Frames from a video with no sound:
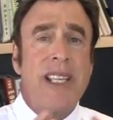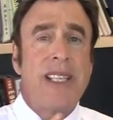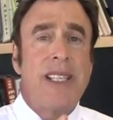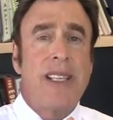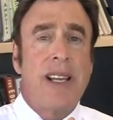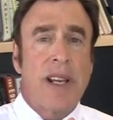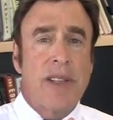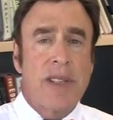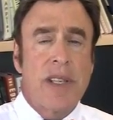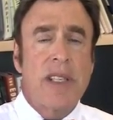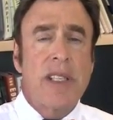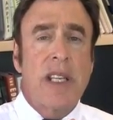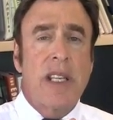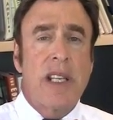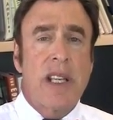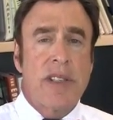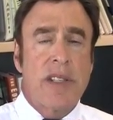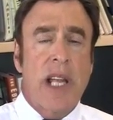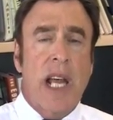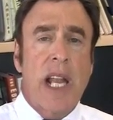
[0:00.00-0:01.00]
It doesn't.
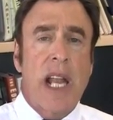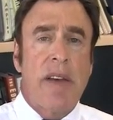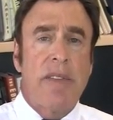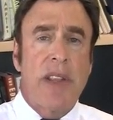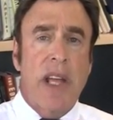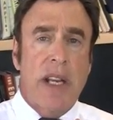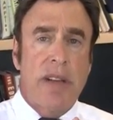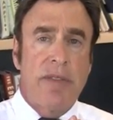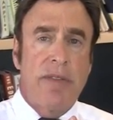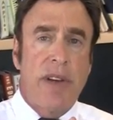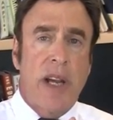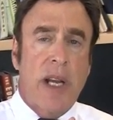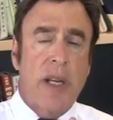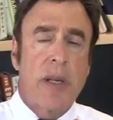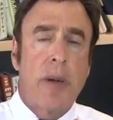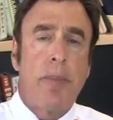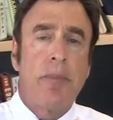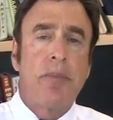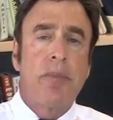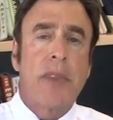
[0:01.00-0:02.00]
It does not have that effect.